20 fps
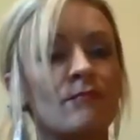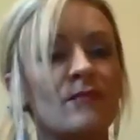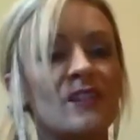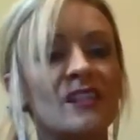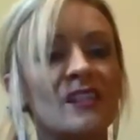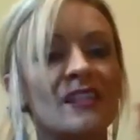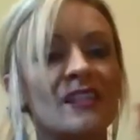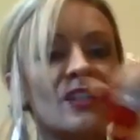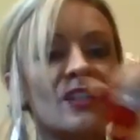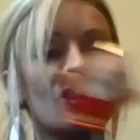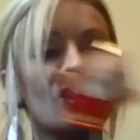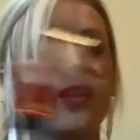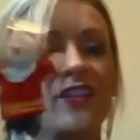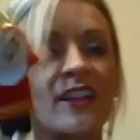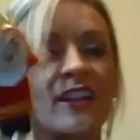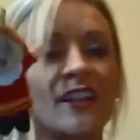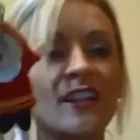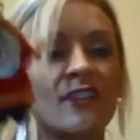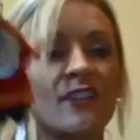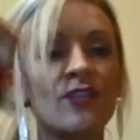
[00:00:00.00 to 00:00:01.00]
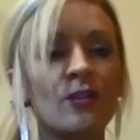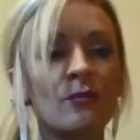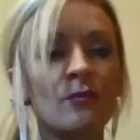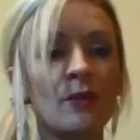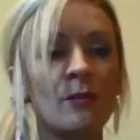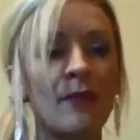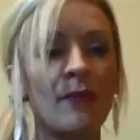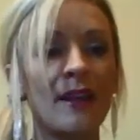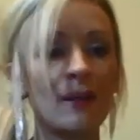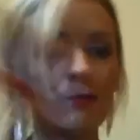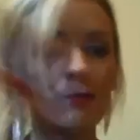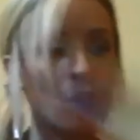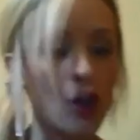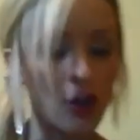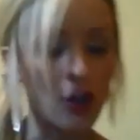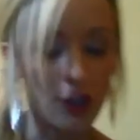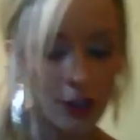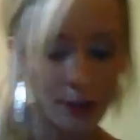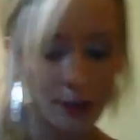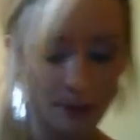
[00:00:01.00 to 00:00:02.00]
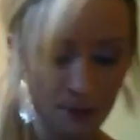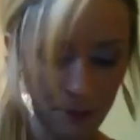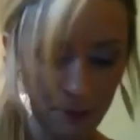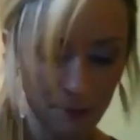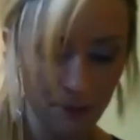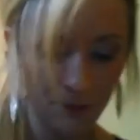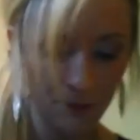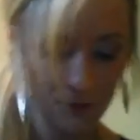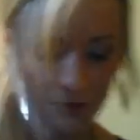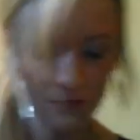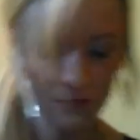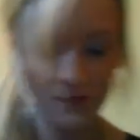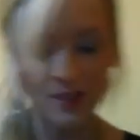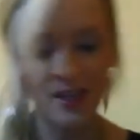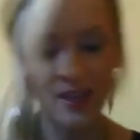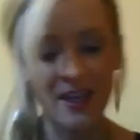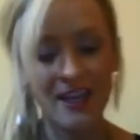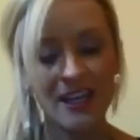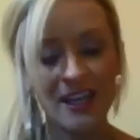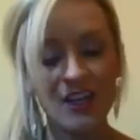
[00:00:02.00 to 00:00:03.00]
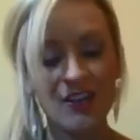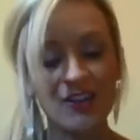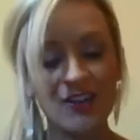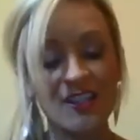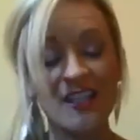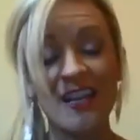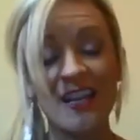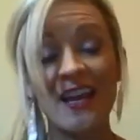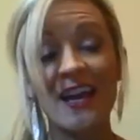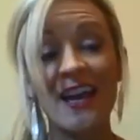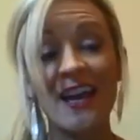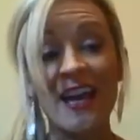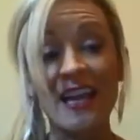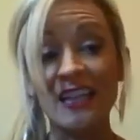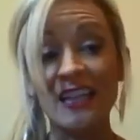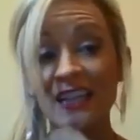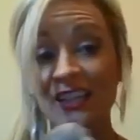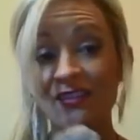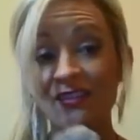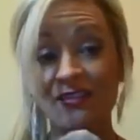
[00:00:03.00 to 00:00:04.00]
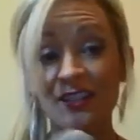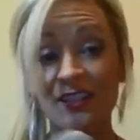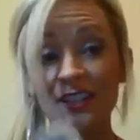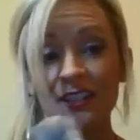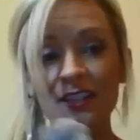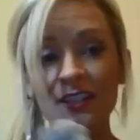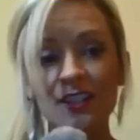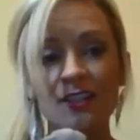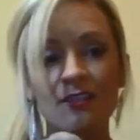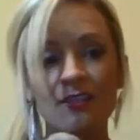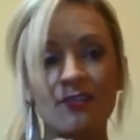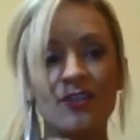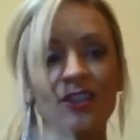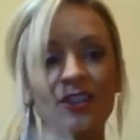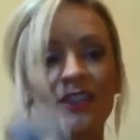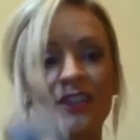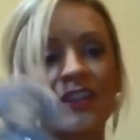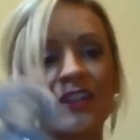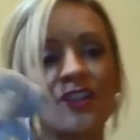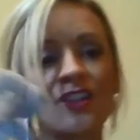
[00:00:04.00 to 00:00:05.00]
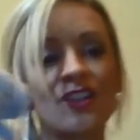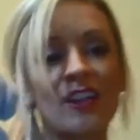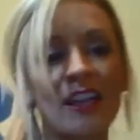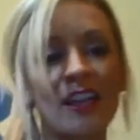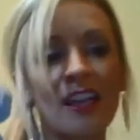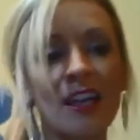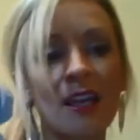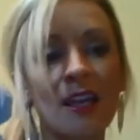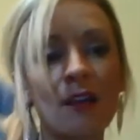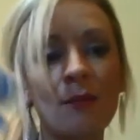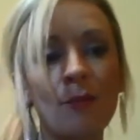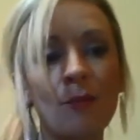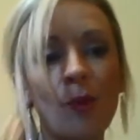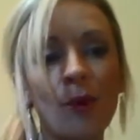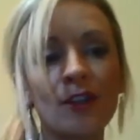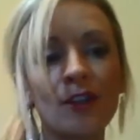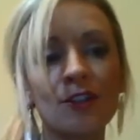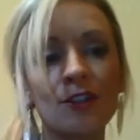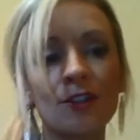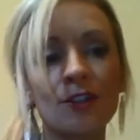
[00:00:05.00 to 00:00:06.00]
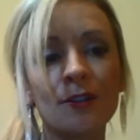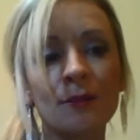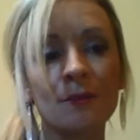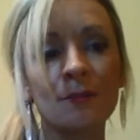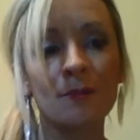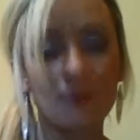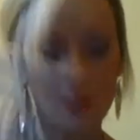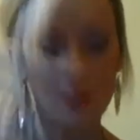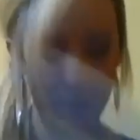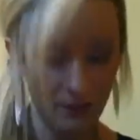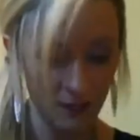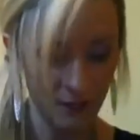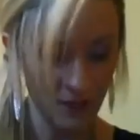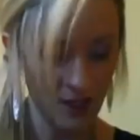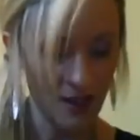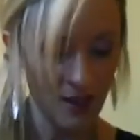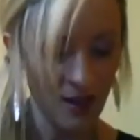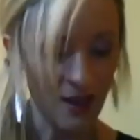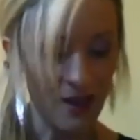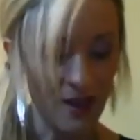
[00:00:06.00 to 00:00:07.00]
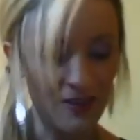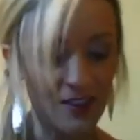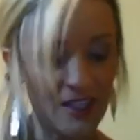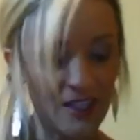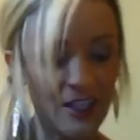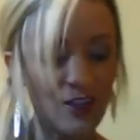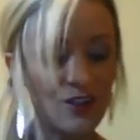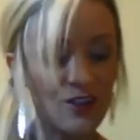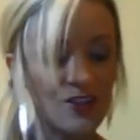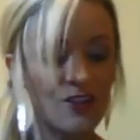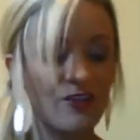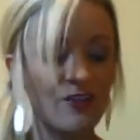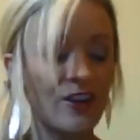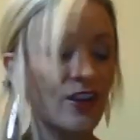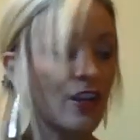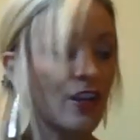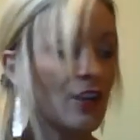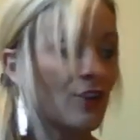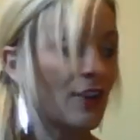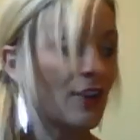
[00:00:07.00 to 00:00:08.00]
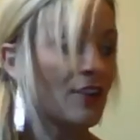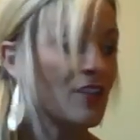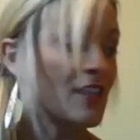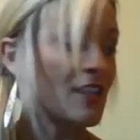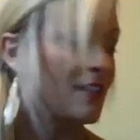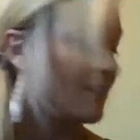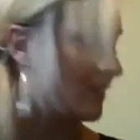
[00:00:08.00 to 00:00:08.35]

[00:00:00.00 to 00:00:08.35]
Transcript: sticks on the end of them and make them longer. Here's an elephant for the letter E pointer. And then here's a very grouchy